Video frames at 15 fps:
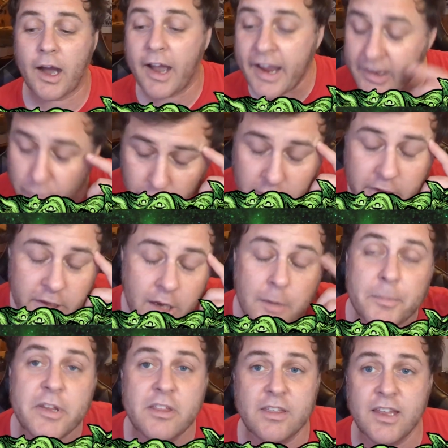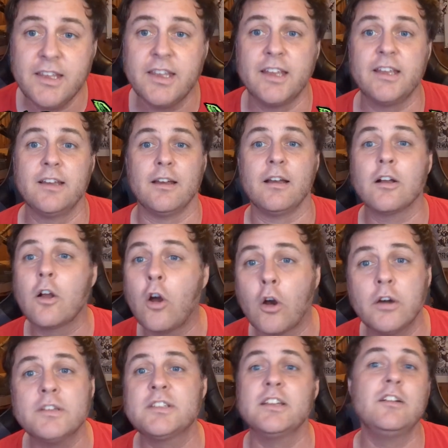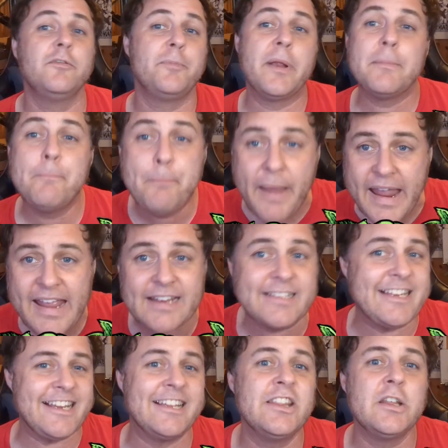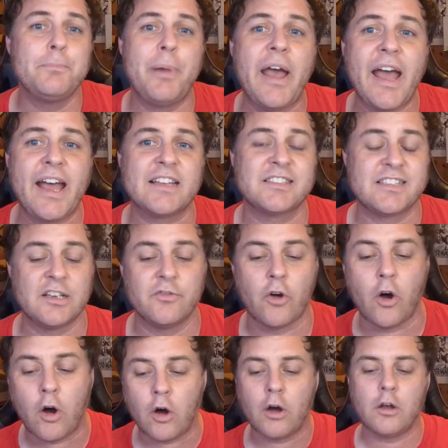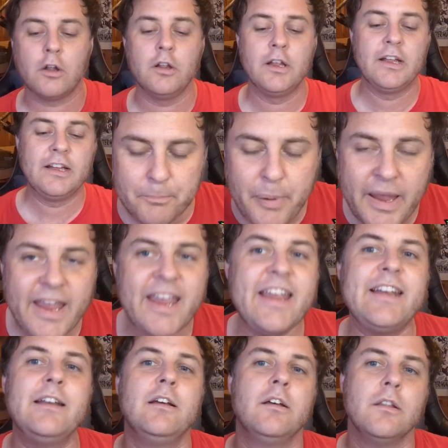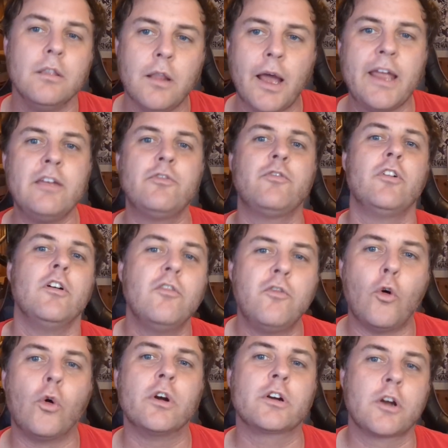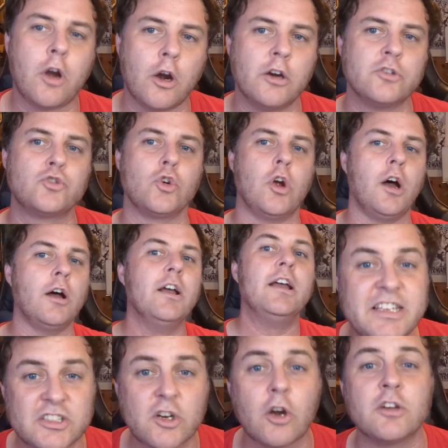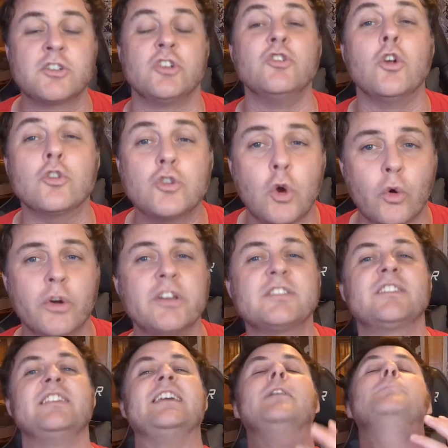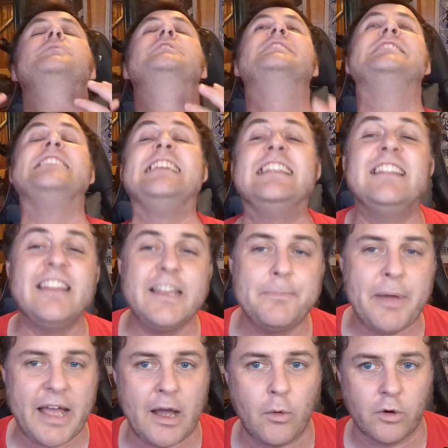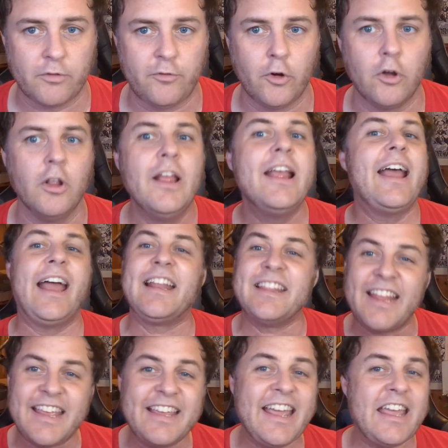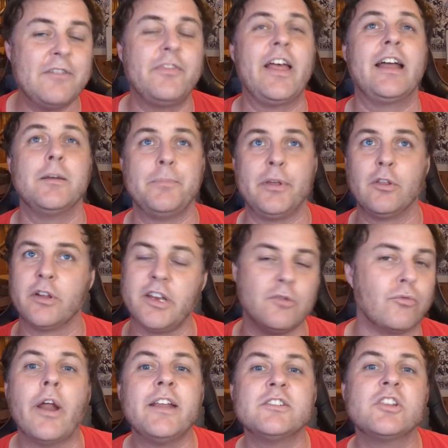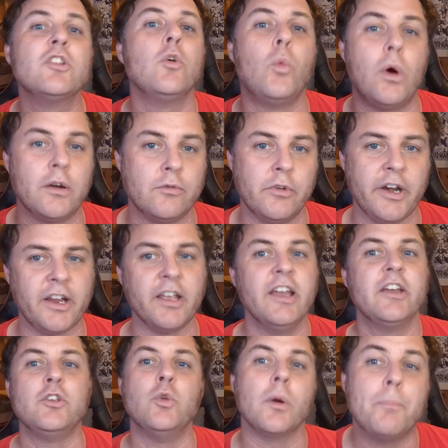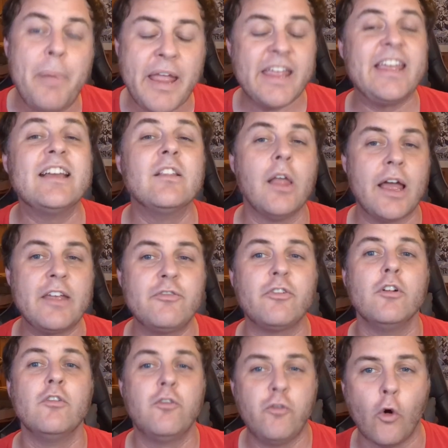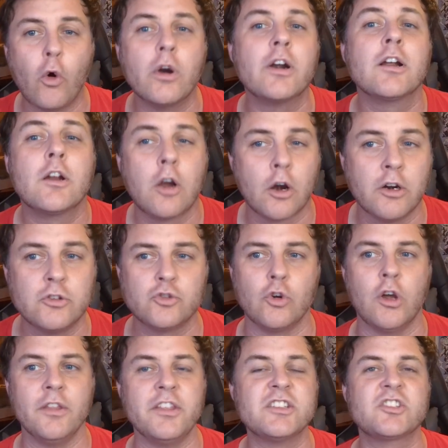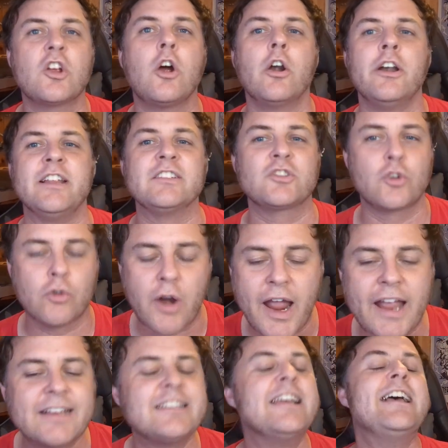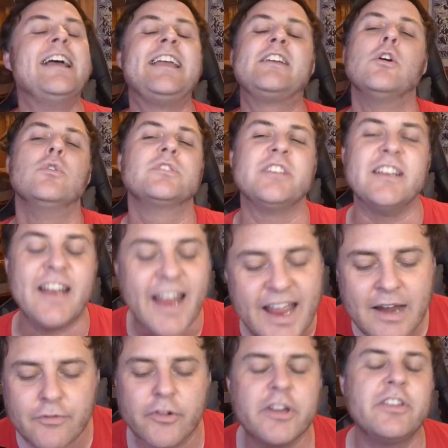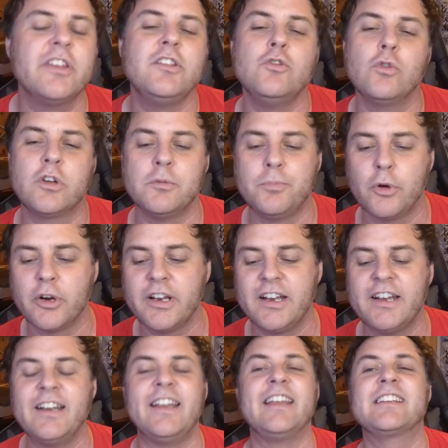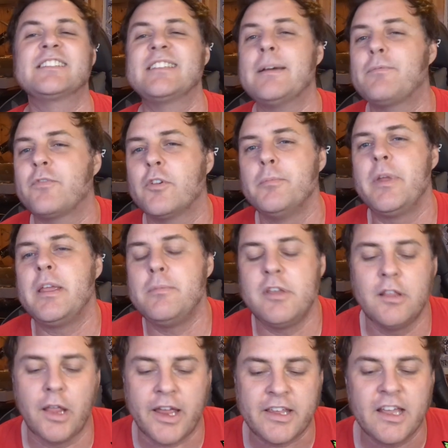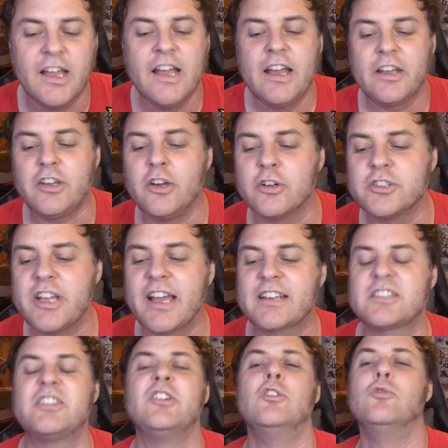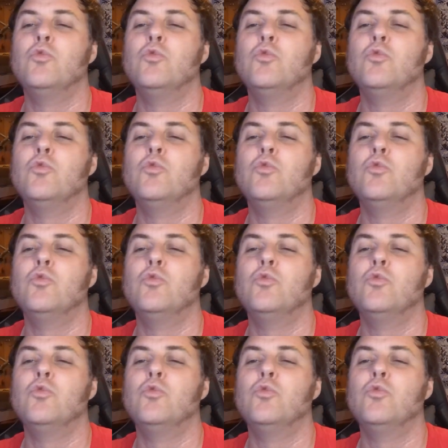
it really got me thinking. Cards that have been banned in the past have all paid life for card draw. These cards are notoriously obscenely powerful, and they gave that ability right to the One Ring. You are paying life for card draw. This card is cracked. It goes in everything you could put it in, except for maybe like your decks that are